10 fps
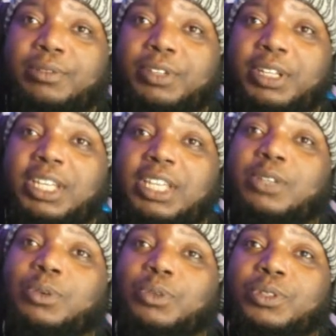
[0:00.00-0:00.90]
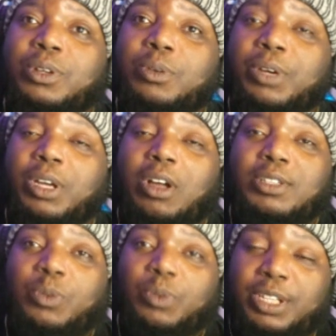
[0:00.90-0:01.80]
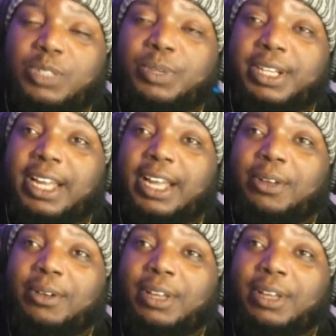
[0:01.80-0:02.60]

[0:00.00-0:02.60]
for the Eagles when Carson Wentz went down.